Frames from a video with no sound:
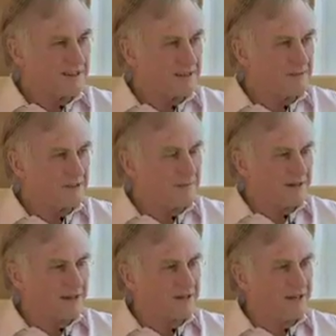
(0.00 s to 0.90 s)
something that
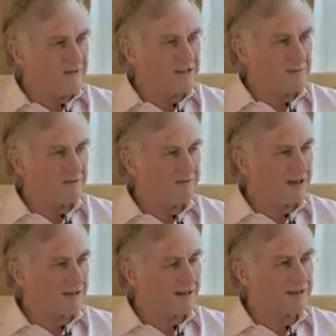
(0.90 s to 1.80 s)
might actually have some
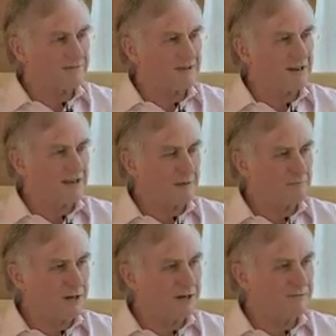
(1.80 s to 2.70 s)
effect, like a
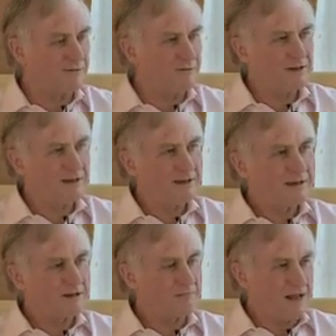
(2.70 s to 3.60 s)
campaign for
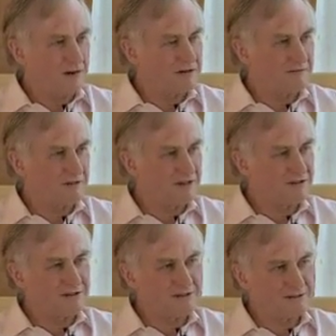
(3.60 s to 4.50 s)
comparative
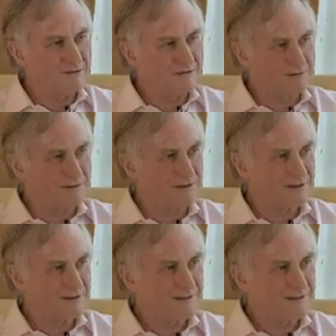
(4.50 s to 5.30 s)
religion in schools.